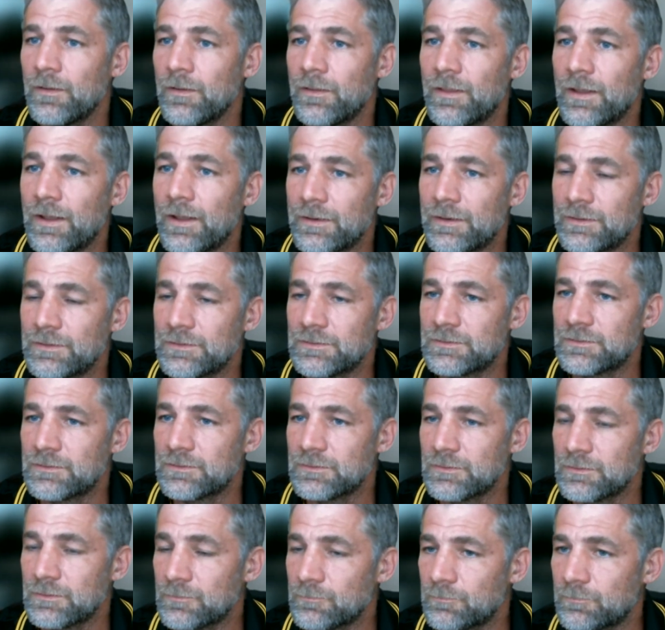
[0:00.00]
that
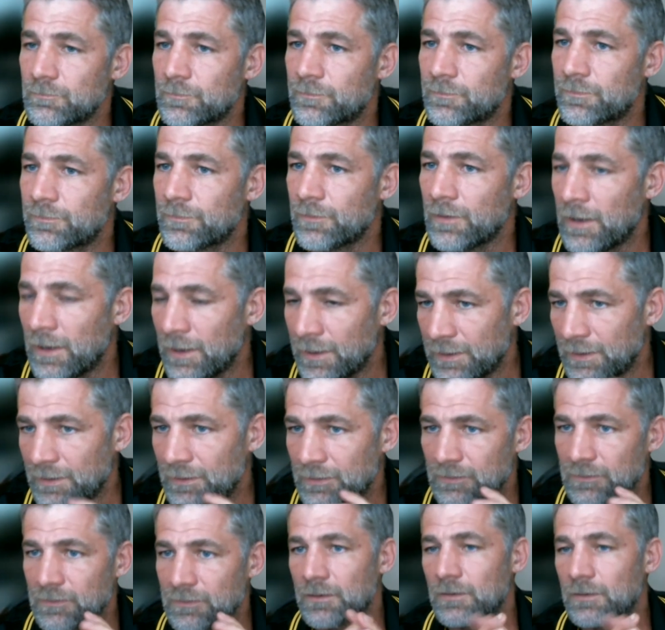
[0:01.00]
is
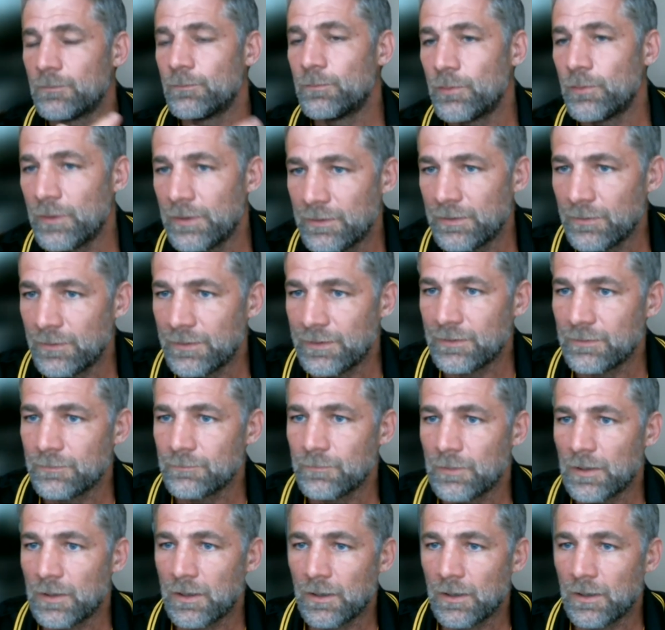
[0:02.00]
flying completely.